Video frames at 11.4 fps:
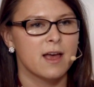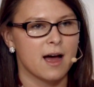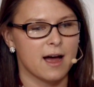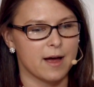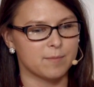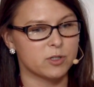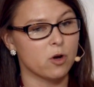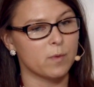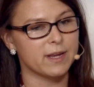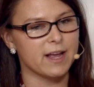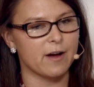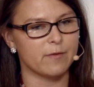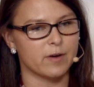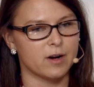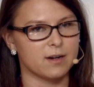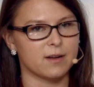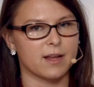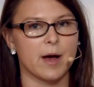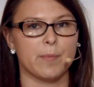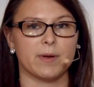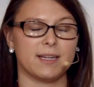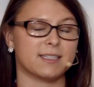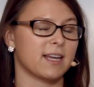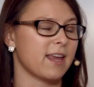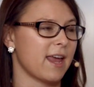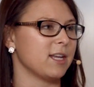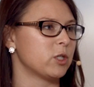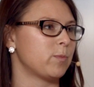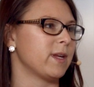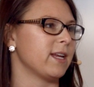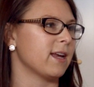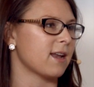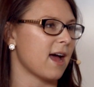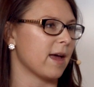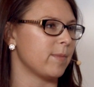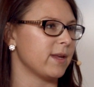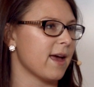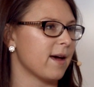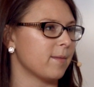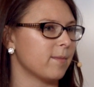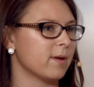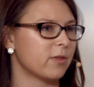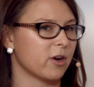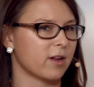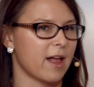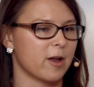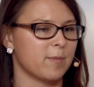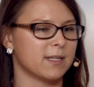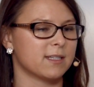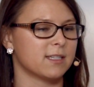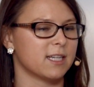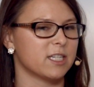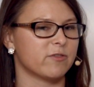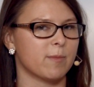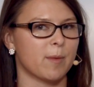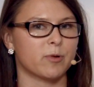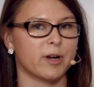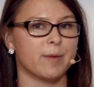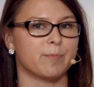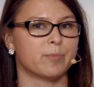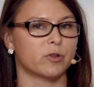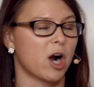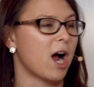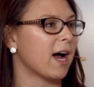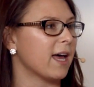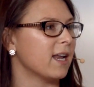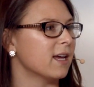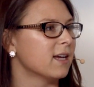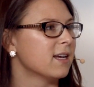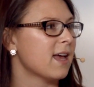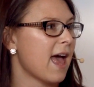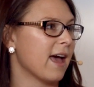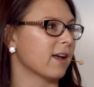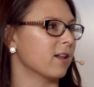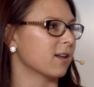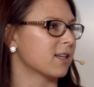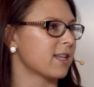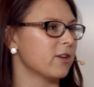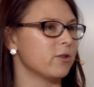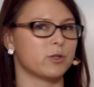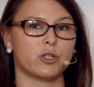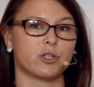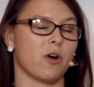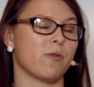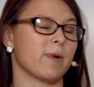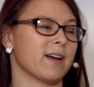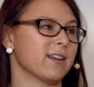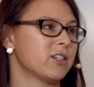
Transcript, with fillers: Um, so we cover companies like HP and IBM, their cloud businesses, from a pretty broad angle because they do so much.